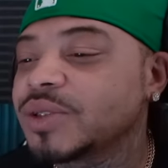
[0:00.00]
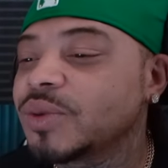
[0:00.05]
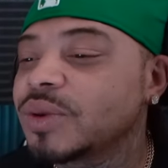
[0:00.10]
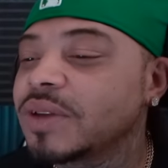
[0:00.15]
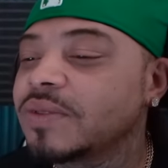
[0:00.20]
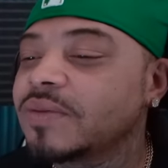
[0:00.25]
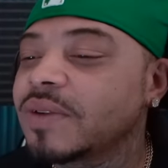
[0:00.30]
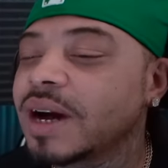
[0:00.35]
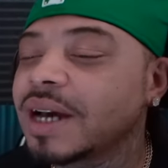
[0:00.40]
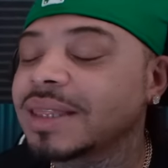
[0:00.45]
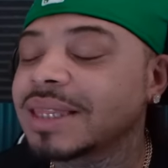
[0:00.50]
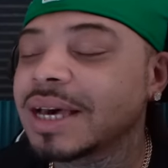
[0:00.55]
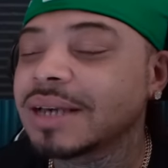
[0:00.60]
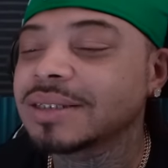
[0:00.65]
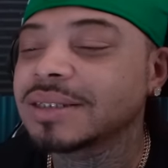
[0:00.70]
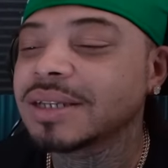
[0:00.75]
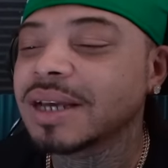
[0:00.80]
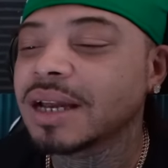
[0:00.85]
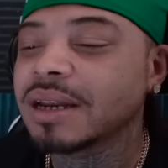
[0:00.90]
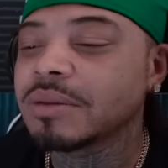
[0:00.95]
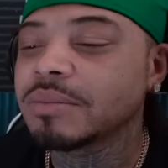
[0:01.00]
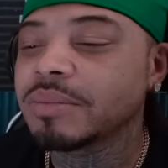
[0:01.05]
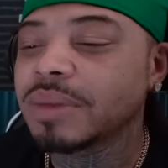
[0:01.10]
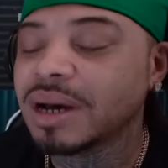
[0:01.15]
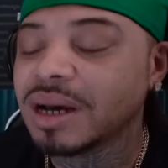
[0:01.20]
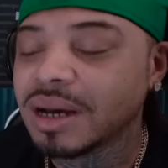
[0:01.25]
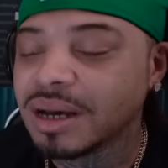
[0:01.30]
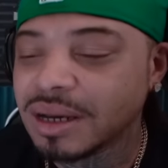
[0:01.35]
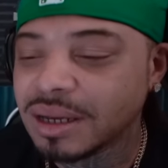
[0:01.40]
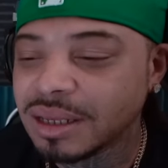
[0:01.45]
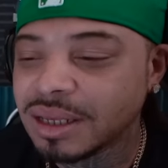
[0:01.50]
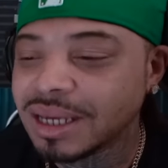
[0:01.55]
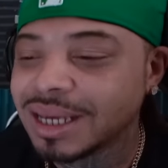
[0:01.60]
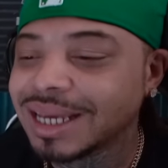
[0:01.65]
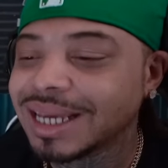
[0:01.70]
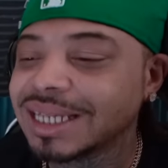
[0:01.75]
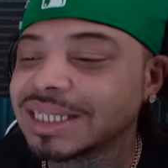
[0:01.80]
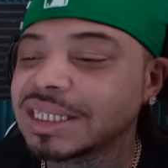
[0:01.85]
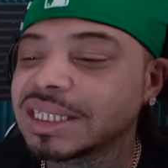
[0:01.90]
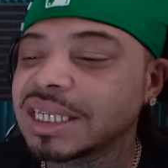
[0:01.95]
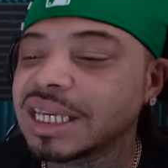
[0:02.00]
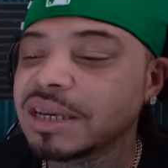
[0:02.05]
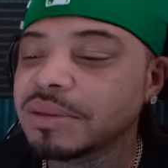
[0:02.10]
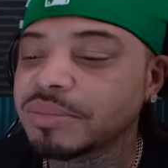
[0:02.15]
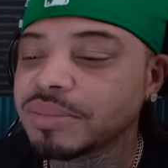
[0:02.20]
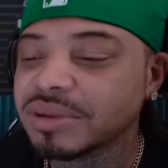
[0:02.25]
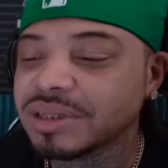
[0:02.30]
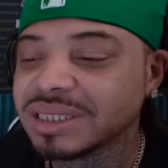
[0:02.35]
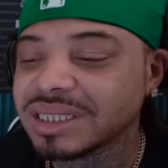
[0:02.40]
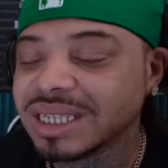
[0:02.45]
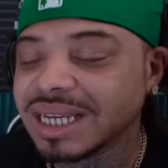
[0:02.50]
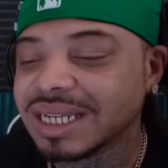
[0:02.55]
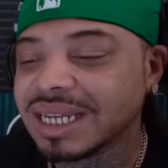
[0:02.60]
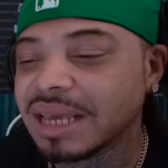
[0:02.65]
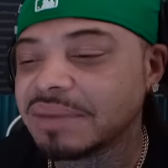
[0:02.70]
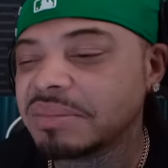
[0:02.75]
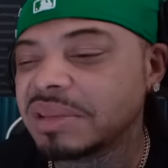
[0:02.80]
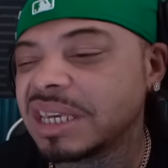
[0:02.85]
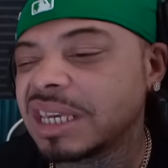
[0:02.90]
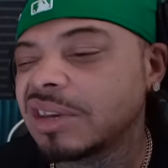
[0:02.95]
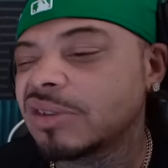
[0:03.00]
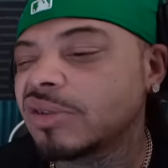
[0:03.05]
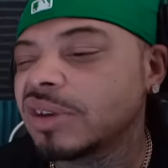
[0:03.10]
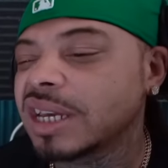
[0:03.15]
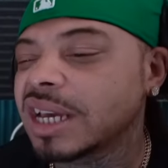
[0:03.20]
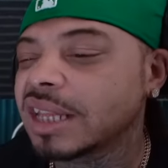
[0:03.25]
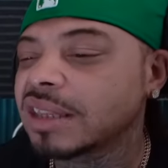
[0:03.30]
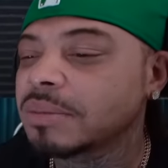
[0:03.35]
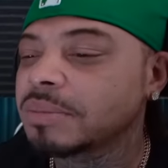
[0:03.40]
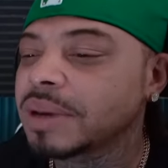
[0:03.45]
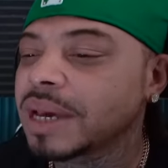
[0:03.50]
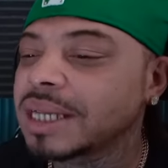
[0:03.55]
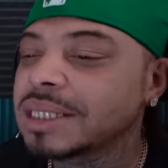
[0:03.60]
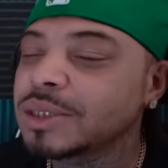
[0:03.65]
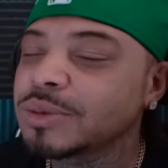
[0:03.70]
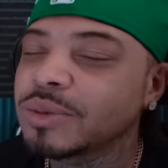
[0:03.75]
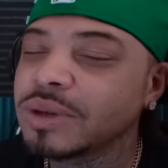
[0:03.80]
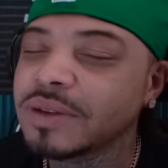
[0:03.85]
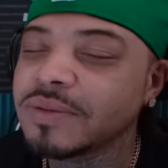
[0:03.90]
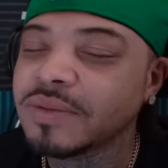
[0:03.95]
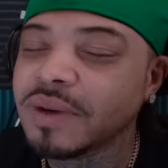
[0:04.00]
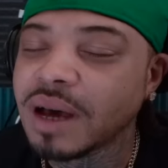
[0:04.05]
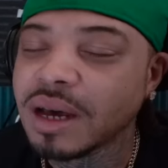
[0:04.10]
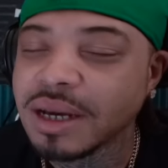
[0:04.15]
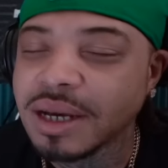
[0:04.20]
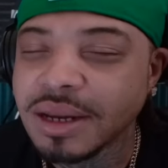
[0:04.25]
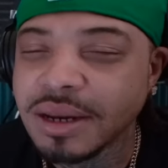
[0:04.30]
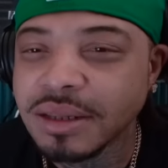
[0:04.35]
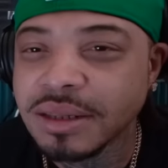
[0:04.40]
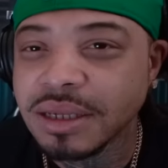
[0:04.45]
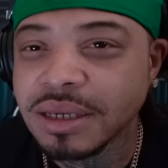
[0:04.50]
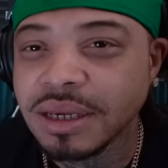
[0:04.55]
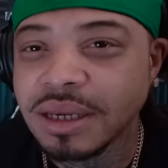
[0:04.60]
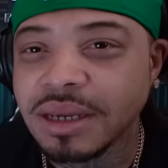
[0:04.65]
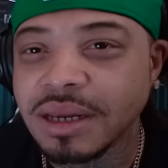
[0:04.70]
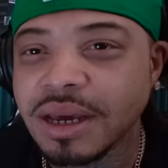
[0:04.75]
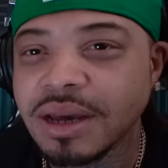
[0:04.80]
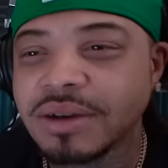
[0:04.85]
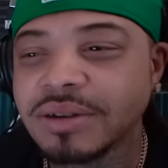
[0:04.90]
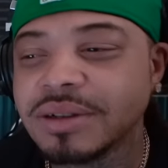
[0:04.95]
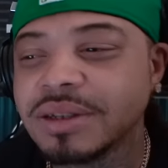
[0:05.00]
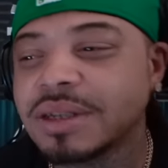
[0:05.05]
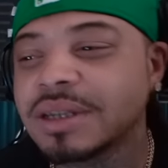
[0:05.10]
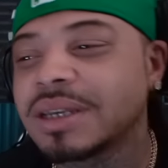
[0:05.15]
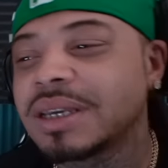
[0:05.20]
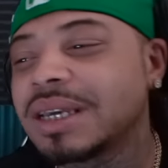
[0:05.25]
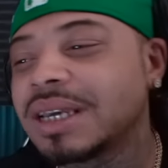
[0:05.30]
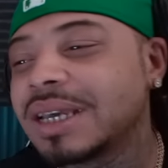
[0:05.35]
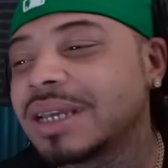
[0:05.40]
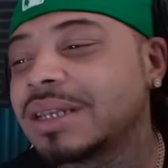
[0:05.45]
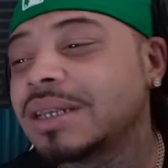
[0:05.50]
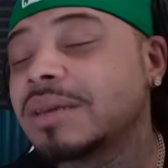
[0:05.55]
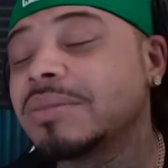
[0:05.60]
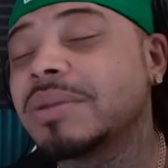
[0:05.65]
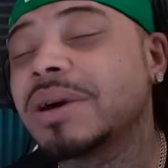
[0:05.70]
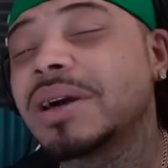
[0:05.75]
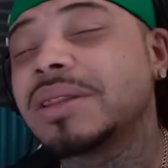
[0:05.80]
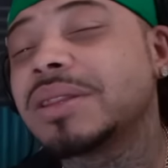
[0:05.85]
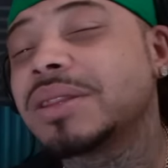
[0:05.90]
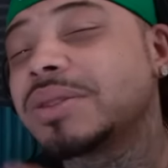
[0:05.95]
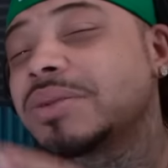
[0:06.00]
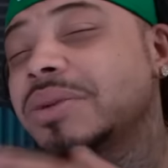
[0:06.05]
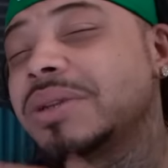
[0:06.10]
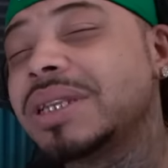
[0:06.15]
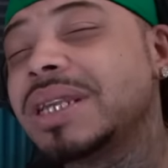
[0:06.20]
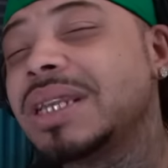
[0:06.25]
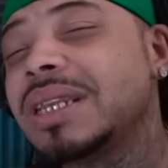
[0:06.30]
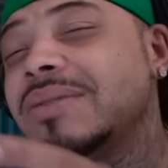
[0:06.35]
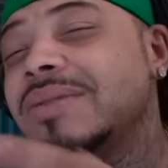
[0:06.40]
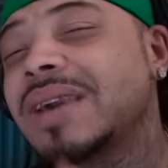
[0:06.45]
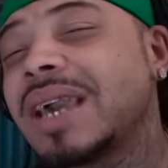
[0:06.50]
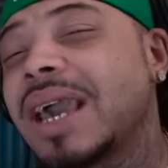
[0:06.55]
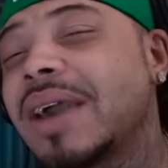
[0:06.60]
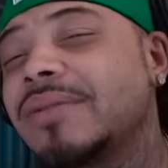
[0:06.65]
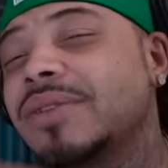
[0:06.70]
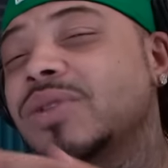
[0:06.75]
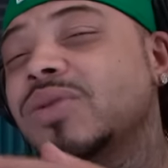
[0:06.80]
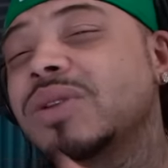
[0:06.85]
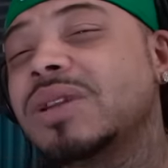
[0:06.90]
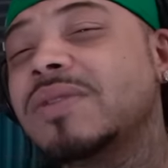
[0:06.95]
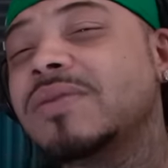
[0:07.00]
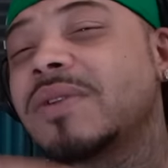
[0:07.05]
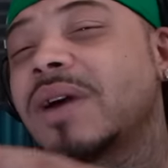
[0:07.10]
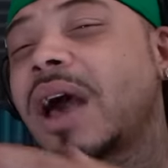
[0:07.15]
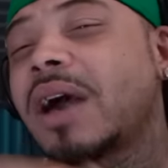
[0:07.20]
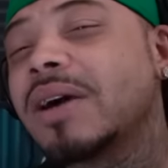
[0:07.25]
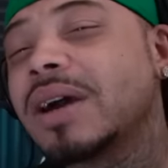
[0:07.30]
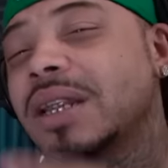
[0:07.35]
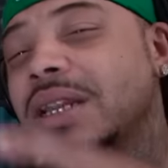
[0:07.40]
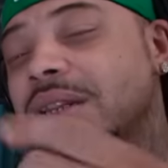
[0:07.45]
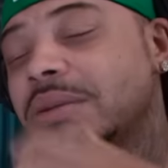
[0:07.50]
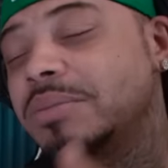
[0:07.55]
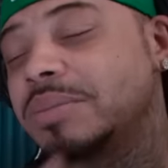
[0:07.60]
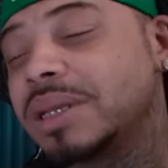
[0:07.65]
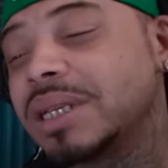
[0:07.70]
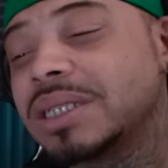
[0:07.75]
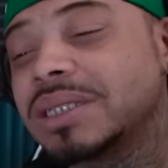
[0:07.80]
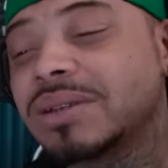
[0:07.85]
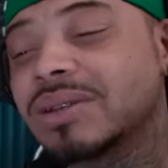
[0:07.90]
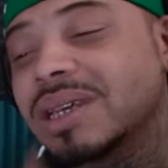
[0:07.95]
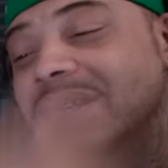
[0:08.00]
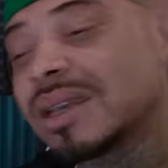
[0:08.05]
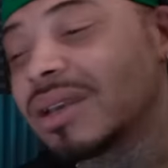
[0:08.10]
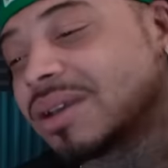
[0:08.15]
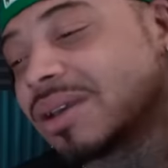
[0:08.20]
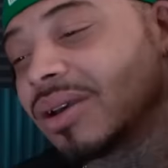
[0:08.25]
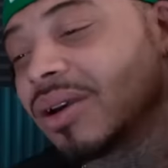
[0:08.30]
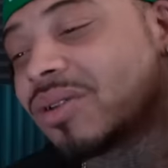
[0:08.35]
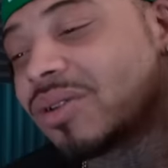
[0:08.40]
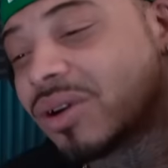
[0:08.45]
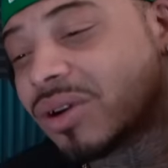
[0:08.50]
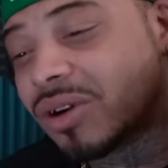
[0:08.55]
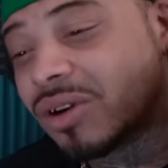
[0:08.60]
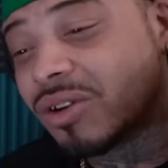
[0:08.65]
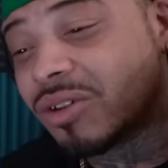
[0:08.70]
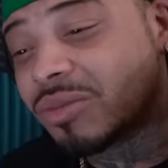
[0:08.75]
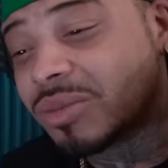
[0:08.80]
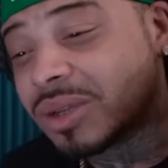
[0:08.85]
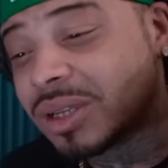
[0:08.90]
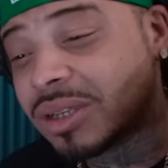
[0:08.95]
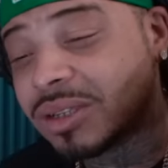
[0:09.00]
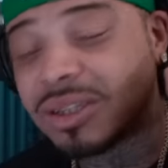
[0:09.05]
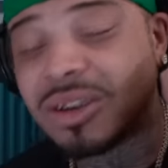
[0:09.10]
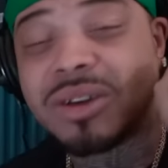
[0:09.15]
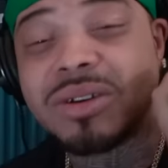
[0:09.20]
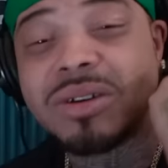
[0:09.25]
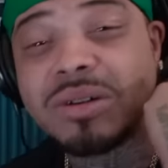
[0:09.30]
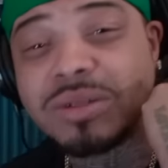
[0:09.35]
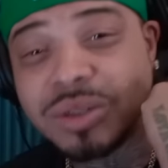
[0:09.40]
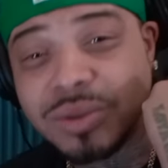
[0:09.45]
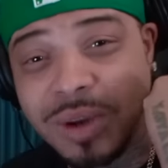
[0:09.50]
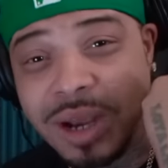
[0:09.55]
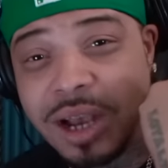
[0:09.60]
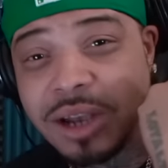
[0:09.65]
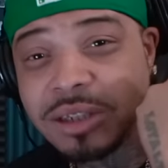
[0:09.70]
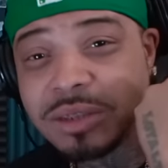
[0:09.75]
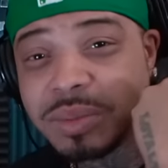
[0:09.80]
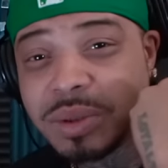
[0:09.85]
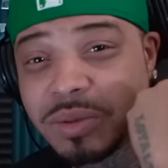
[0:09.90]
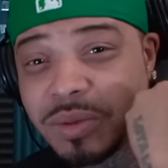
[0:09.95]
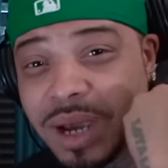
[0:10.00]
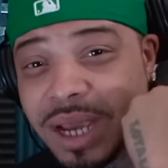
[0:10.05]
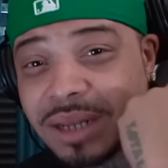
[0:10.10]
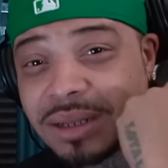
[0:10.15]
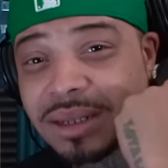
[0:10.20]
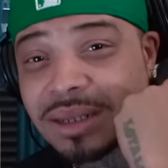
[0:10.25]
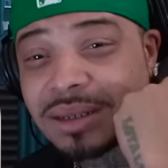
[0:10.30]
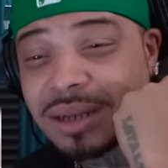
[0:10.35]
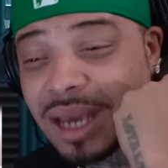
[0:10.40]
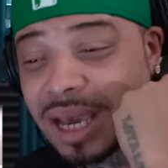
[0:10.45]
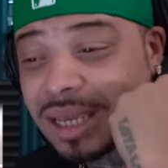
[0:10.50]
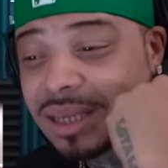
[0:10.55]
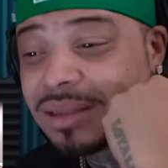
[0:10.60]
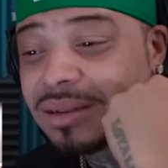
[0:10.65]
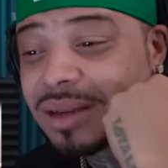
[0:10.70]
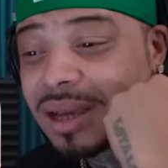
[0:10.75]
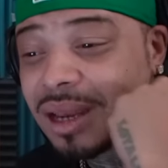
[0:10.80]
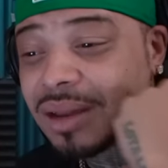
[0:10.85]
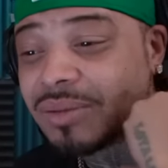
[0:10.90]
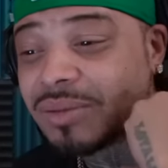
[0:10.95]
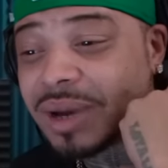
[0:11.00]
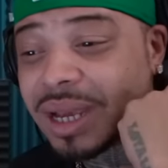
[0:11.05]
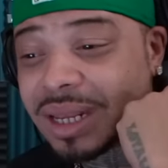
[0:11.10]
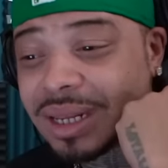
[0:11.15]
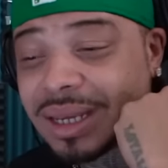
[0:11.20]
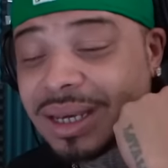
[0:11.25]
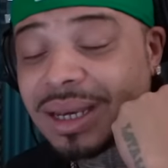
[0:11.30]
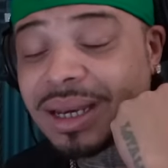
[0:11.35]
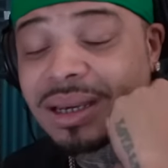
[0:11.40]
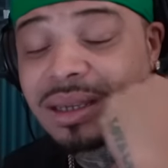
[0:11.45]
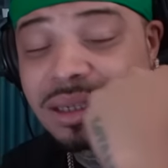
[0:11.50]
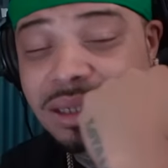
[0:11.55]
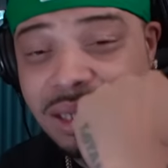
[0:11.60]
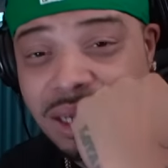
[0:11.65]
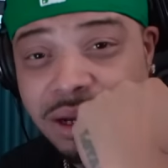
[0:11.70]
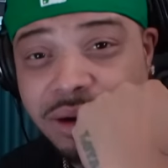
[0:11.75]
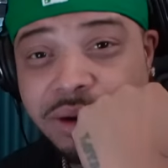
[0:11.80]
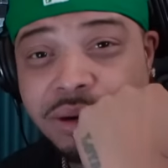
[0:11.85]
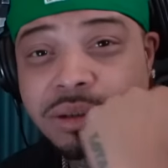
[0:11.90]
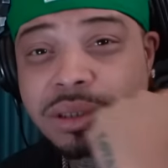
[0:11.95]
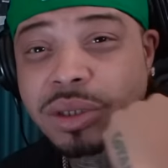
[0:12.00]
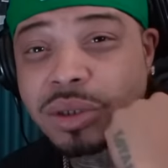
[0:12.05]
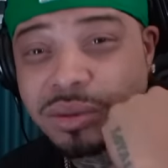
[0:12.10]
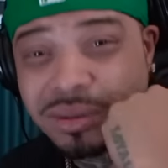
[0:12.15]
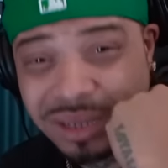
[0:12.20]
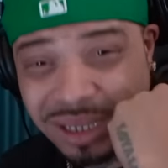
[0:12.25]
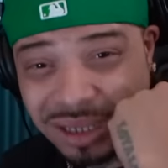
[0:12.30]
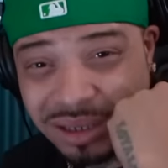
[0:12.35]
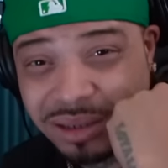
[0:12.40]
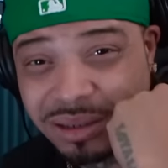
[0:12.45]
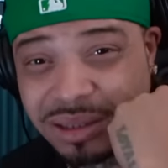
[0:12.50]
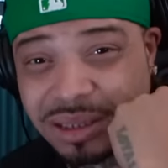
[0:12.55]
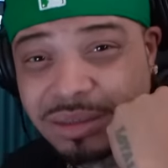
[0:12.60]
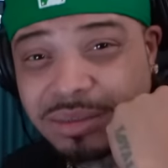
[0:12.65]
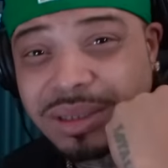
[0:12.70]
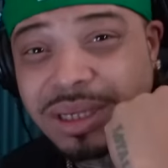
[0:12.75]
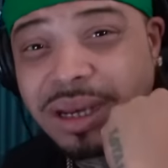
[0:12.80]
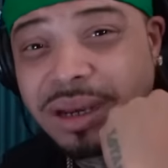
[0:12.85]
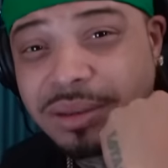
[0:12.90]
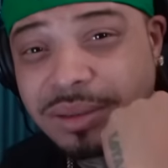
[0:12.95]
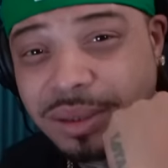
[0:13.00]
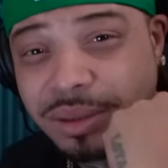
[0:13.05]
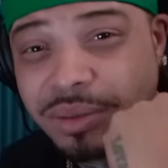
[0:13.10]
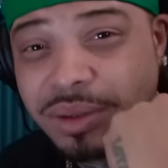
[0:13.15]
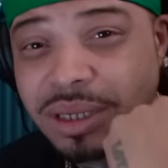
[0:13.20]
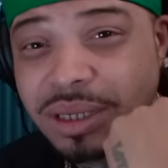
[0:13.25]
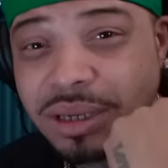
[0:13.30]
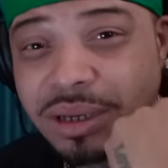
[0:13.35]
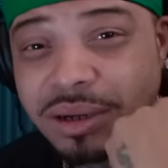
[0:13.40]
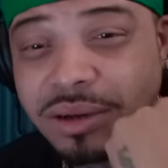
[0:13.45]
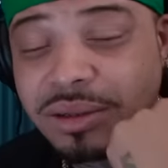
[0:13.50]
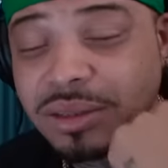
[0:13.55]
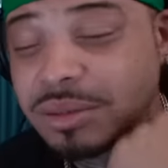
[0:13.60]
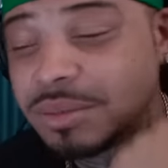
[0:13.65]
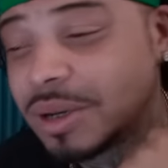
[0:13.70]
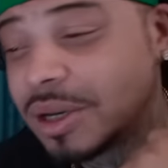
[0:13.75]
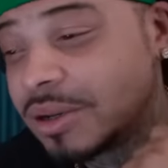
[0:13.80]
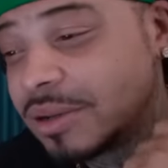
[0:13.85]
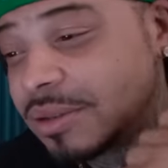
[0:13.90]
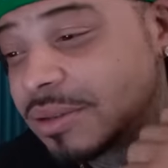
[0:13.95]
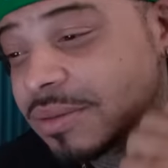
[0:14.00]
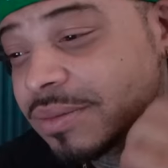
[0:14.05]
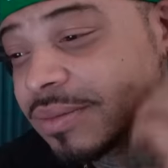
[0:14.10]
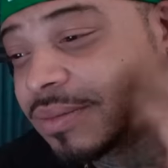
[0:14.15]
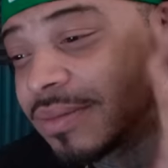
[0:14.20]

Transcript: $25,000 bond is 10%. That means he only had to pay 2500 to get out. The other three didn't even have 2500 apiece so they can go home. Y'all know trials be waiting. Like, you got to wait a year, two years, sometimes three years, bro.